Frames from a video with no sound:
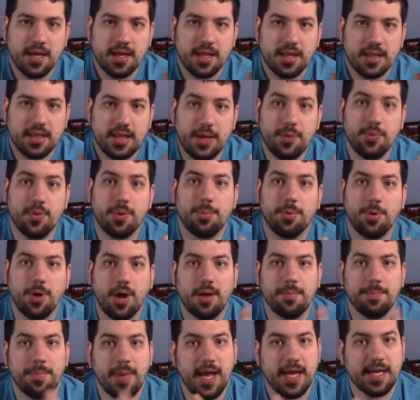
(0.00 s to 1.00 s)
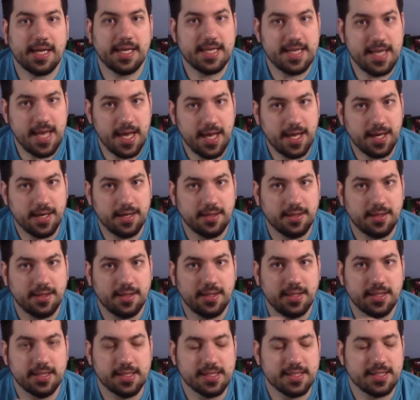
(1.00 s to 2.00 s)
They were brought back again
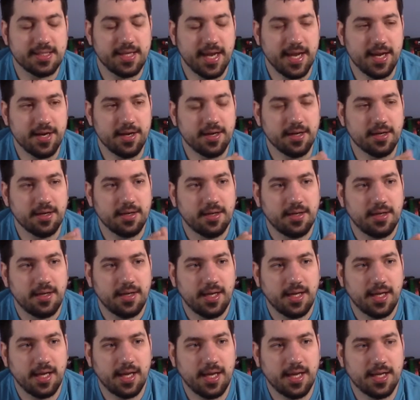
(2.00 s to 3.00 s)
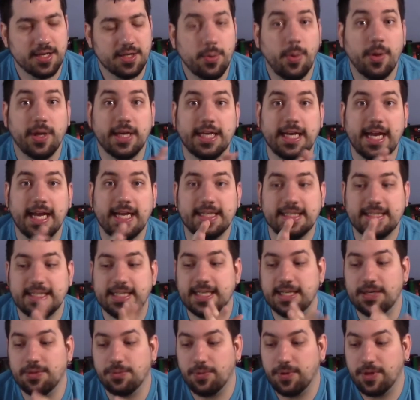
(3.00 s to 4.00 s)
into Standard in
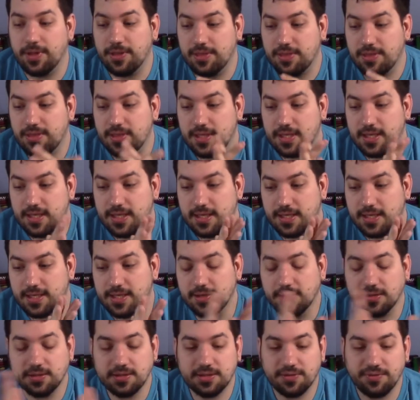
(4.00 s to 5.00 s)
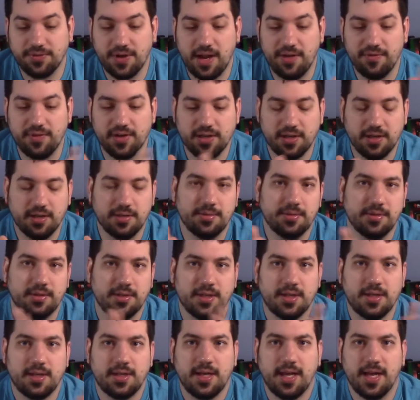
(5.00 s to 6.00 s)
2019 with the Guilds of Ravnica
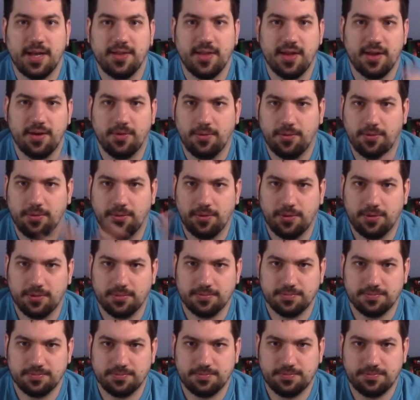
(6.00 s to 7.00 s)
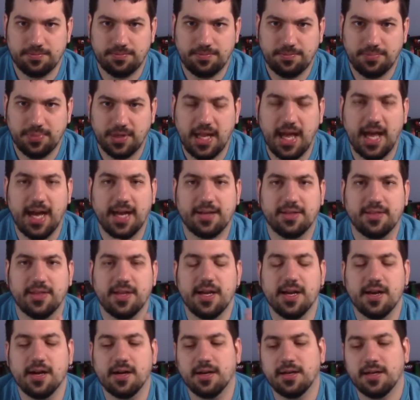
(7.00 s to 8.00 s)
and that whole block
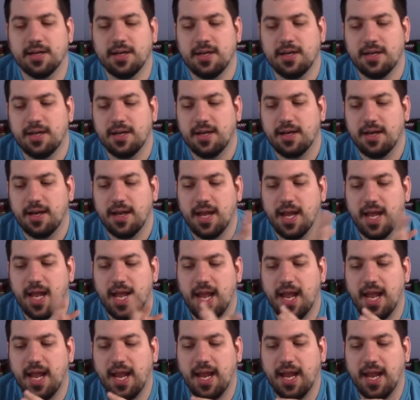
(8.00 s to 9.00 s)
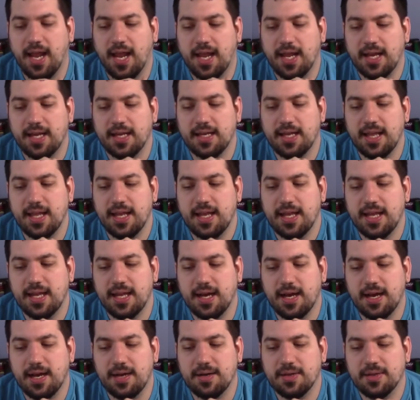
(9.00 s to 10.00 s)
there. And
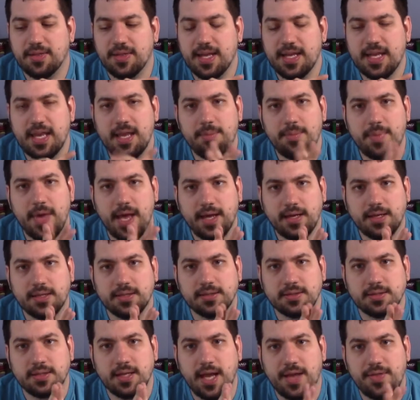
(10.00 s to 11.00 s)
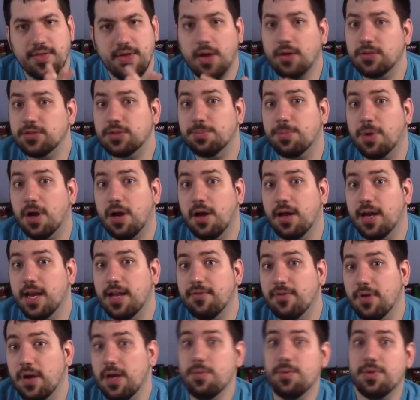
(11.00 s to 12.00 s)
they came back, and they also brought a
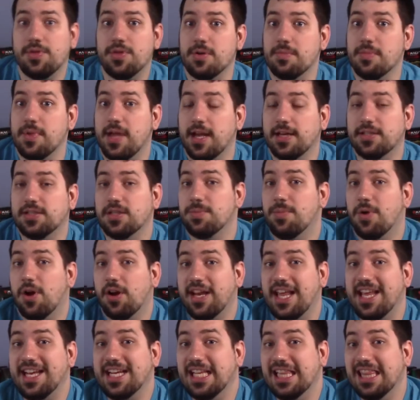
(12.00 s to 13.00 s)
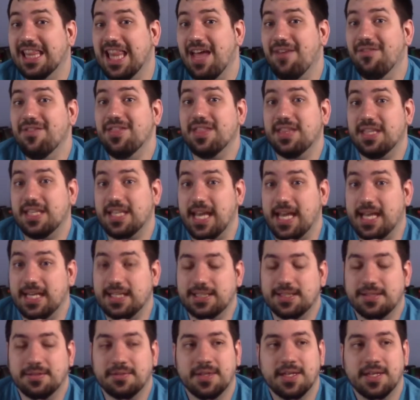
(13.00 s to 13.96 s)
friend with them. They actually brought an 11th gate.